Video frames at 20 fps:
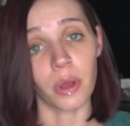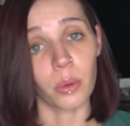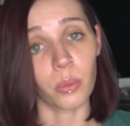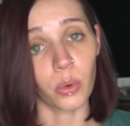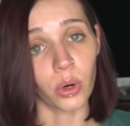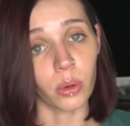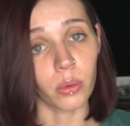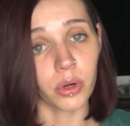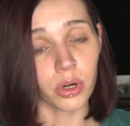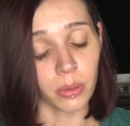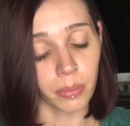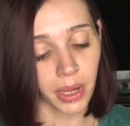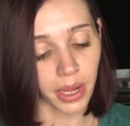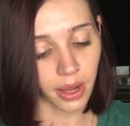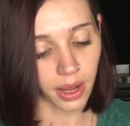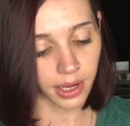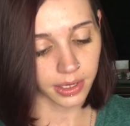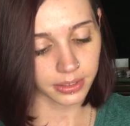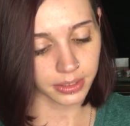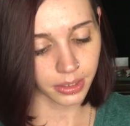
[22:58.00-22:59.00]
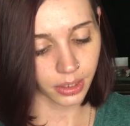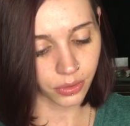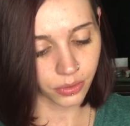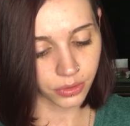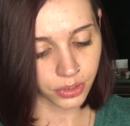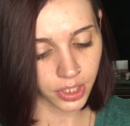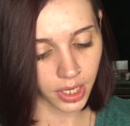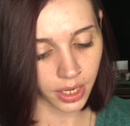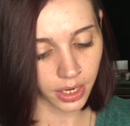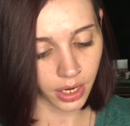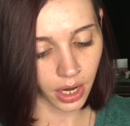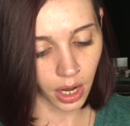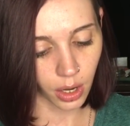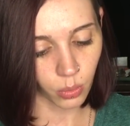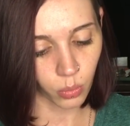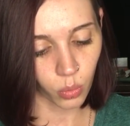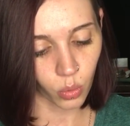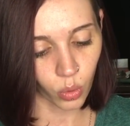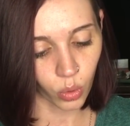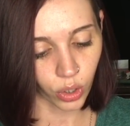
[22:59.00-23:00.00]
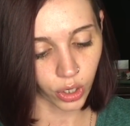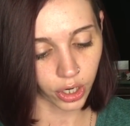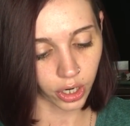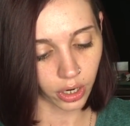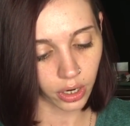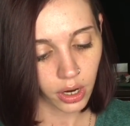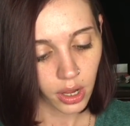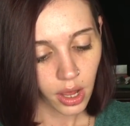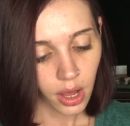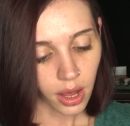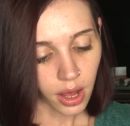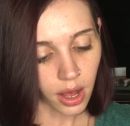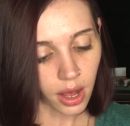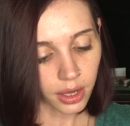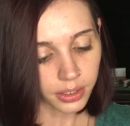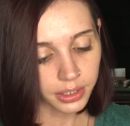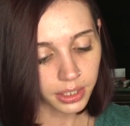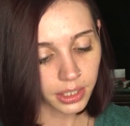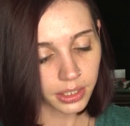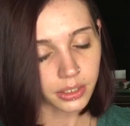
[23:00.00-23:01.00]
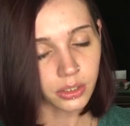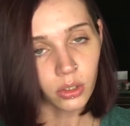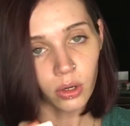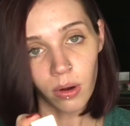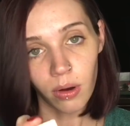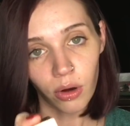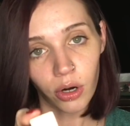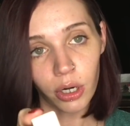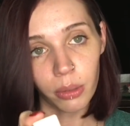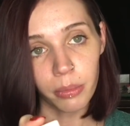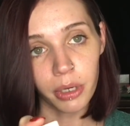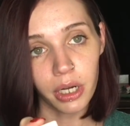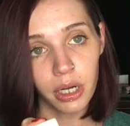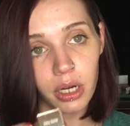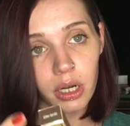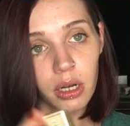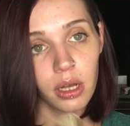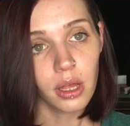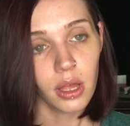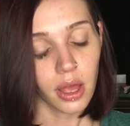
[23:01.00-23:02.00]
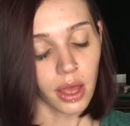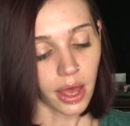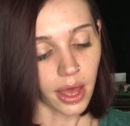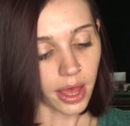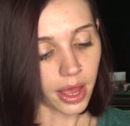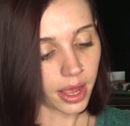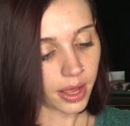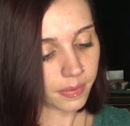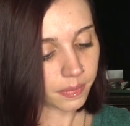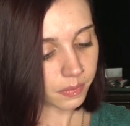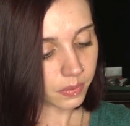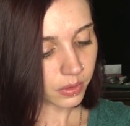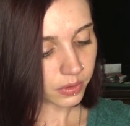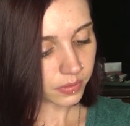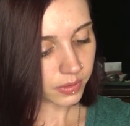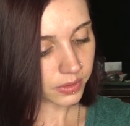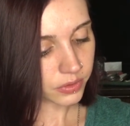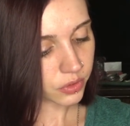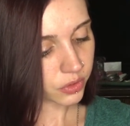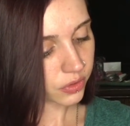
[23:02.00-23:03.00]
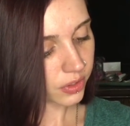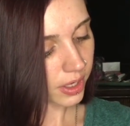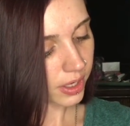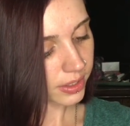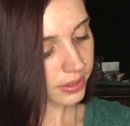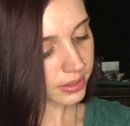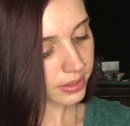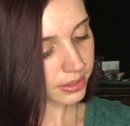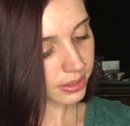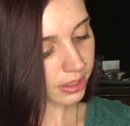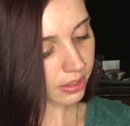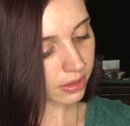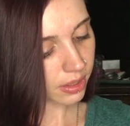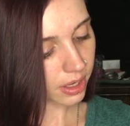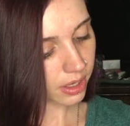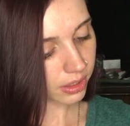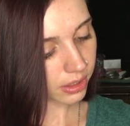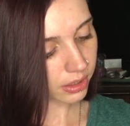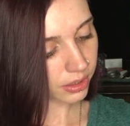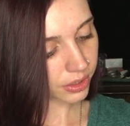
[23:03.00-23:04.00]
I wore one on my eyes the other day. I wore Kitten Karma, and these are the Stila